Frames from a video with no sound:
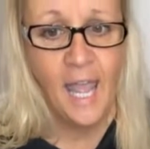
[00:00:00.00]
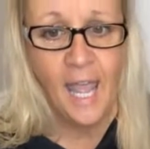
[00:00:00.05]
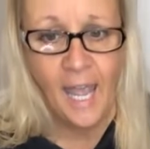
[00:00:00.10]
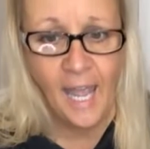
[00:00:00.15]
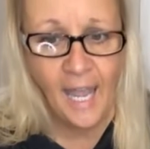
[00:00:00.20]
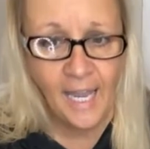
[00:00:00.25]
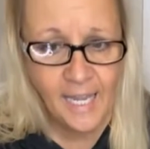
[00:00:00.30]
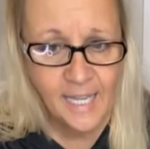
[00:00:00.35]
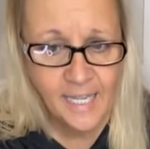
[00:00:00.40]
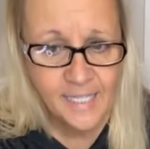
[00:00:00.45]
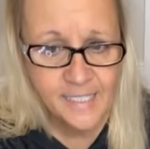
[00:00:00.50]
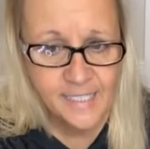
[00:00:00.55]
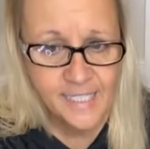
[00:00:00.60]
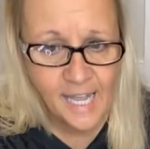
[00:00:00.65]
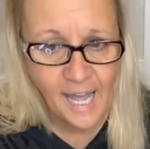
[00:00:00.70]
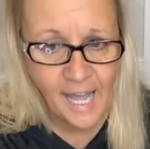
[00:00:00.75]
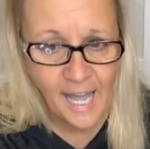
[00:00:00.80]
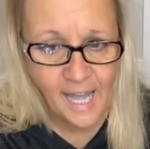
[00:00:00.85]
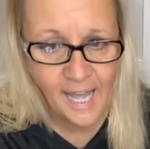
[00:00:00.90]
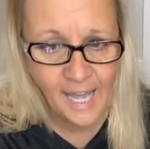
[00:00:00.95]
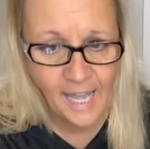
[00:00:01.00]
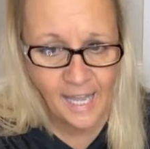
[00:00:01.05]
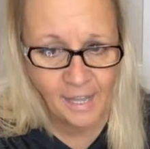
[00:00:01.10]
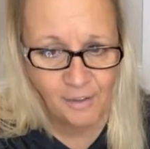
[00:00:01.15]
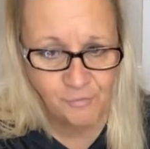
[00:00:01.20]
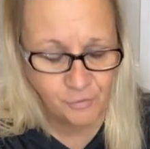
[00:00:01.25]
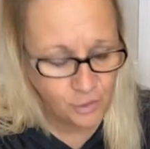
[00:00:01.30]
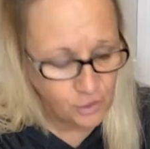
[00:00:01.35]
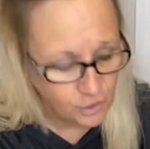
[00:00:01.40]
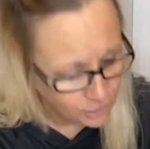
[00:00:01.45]
and I
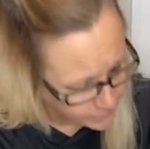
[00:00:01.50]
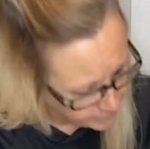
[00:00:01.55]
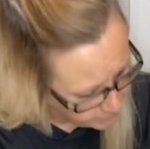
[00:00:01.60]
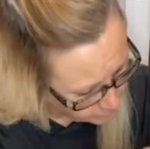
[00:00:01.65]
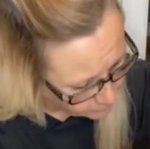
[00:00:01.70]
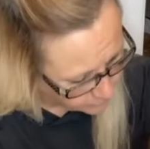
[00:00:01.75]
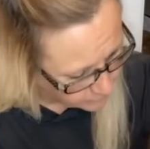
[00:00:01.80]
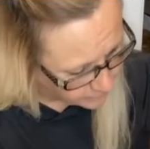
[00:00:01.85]
have clear